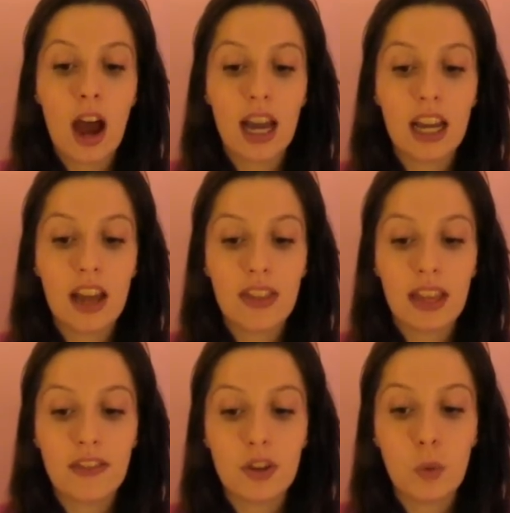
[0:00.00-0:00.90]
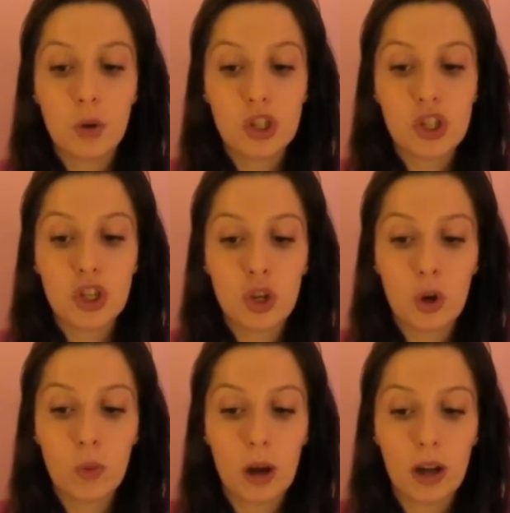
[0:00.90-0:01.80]
I learned that if you want to
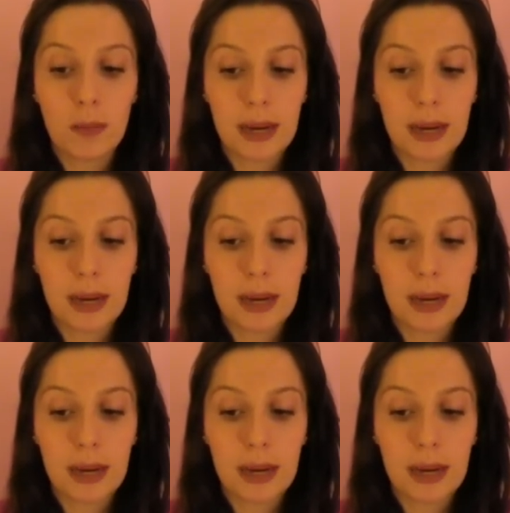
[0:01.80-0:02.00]
secure work